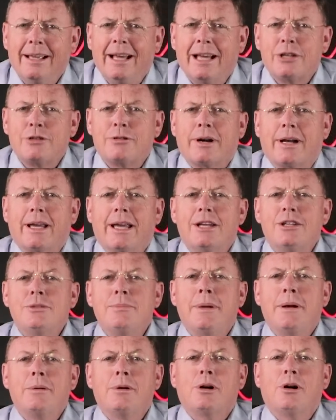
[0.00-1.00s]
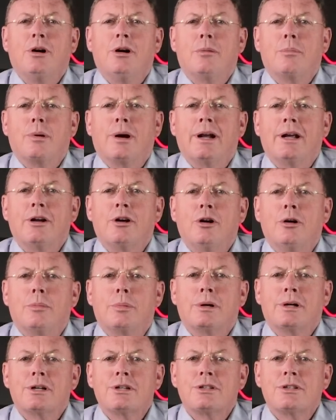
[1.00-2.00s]
That's right. As you may recall, Bryan
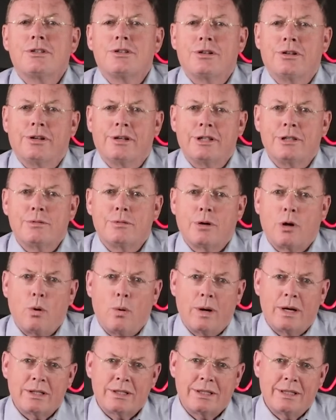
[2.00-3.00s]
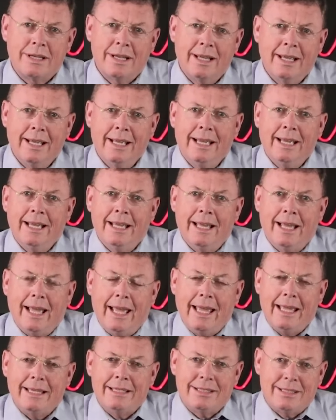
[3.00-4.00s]
Kohberger's attorneys requested
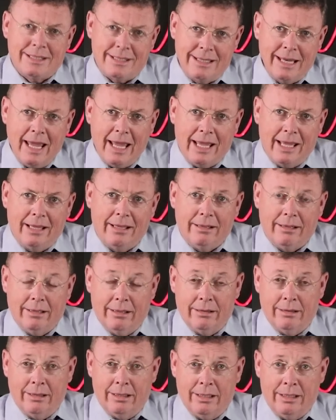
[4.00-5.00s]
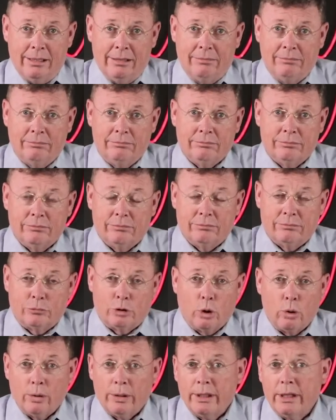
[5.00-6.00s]
a stay in the
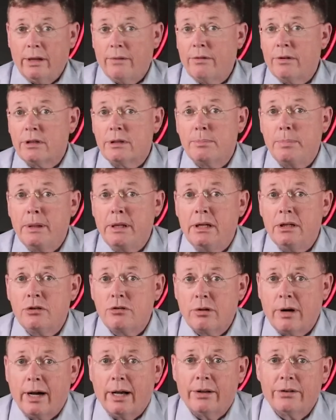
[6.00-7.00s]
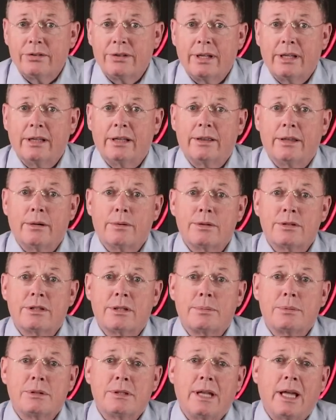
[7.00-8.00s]
tolling of the speedy trial, saying that there was
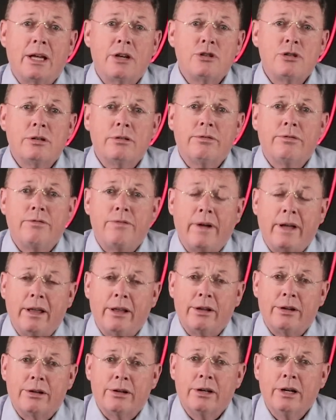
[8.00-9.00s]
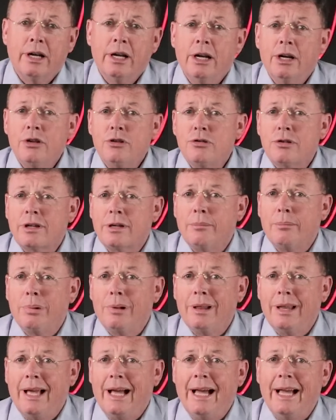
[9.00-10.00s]
substantial failure to
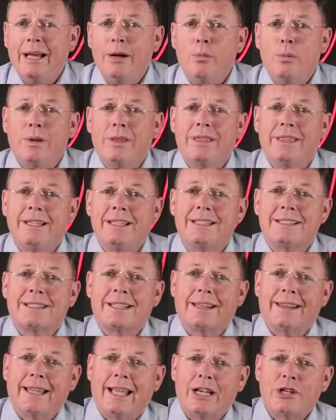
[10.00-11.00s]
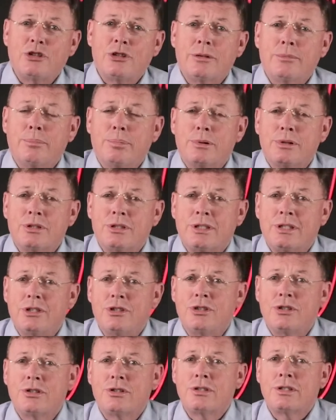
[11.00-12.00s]
comply with the selection
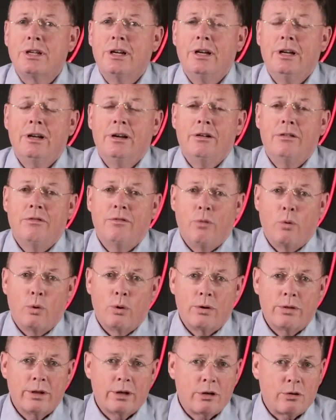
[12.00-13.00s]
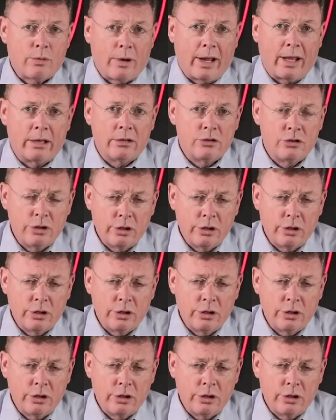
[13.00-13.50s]
procedures for the grand